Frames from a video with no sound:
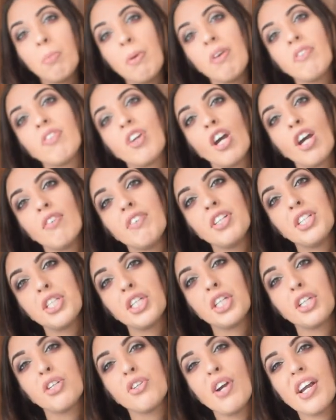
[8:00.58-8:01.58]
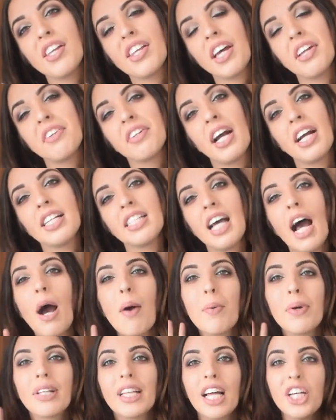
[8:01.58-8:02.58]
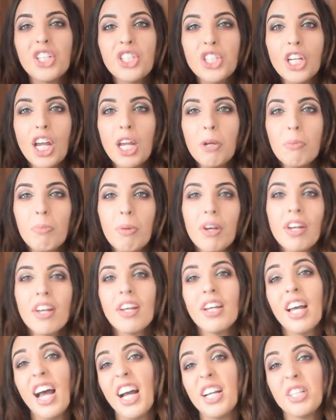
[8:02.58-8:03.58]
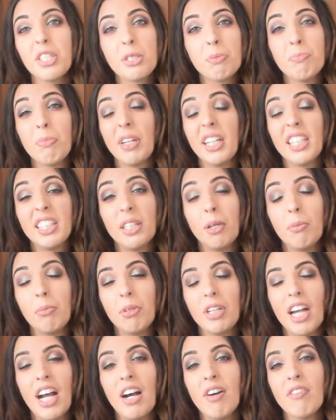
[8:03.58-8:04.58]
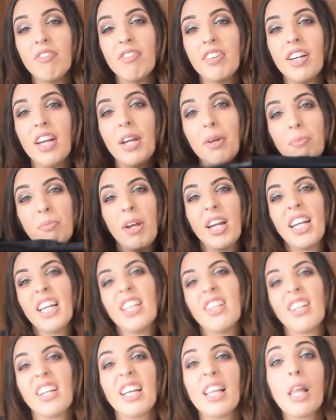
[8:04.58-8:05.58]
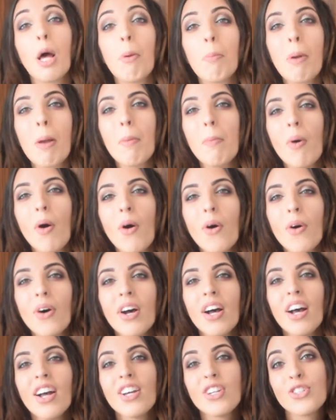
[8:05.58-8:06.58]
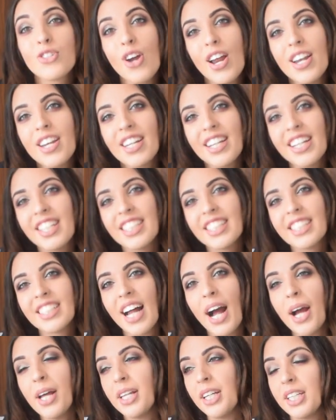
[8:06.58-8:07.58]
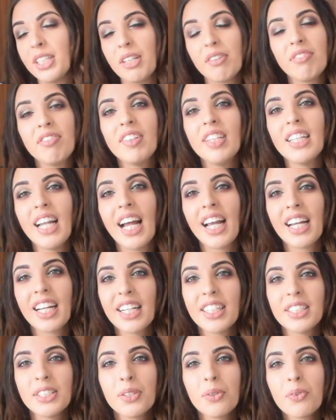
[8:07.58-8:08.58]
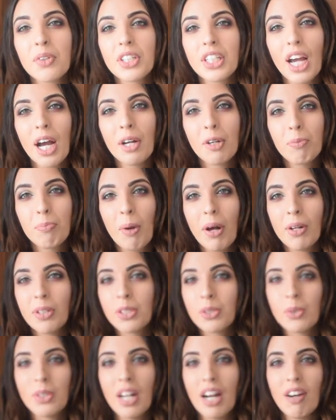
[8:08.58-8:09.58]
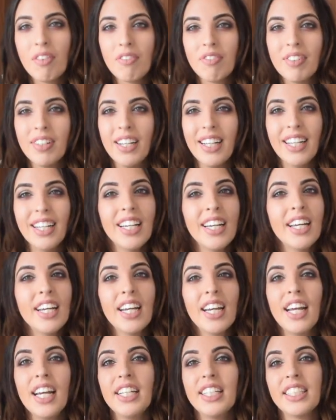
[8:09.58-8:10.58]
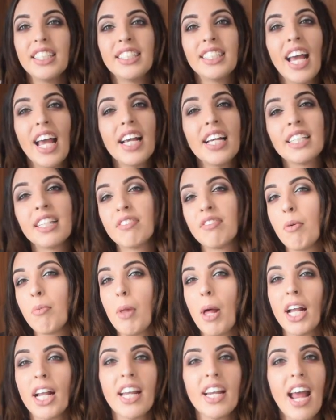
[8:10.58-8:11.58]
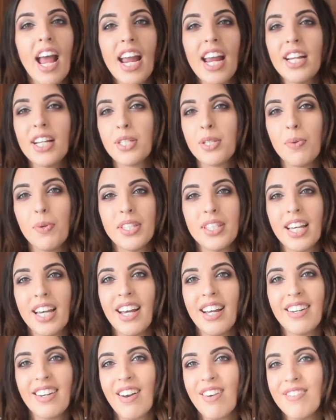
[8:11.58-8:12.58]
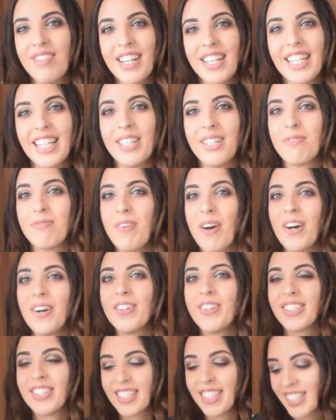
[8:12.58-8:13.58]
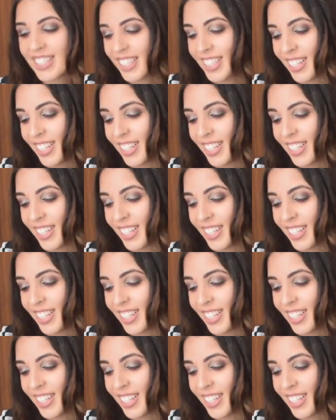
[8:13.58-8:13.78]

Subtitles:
bit of curvature, create that nice hourglass shape, and just mix up the outfit and make it look a little bit more trendy and stylish. I feel like as soon as you add a belt to an outfit, it just takes it from like an 8 to a 10. I really love belts.